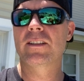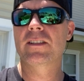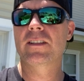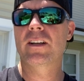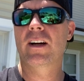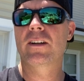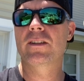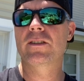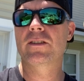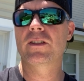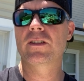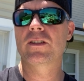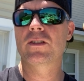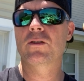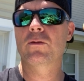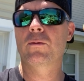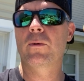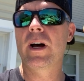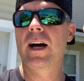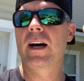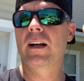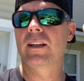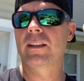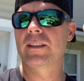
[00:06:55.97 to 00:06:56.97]
starts to
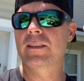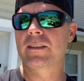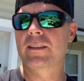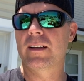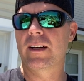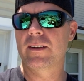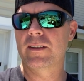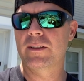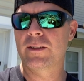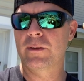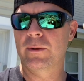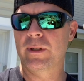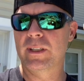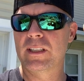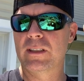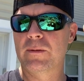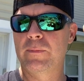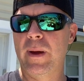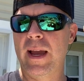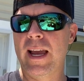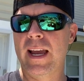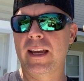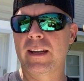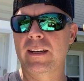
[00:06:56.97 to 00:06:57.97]
swell and starts to
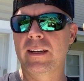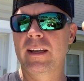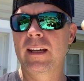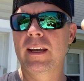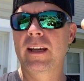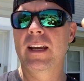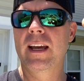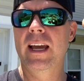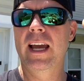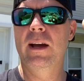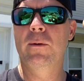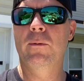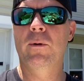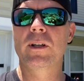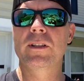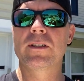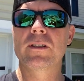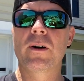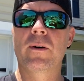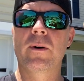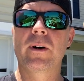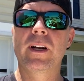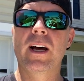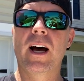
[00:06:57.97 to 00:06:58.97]
expand. And what's
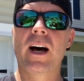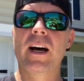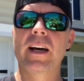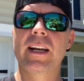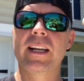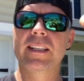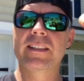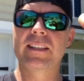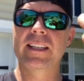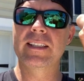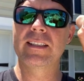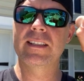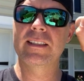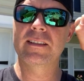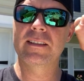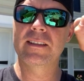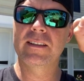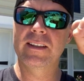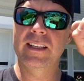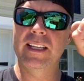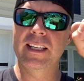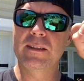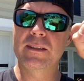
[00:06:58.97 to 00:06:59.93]
going on is this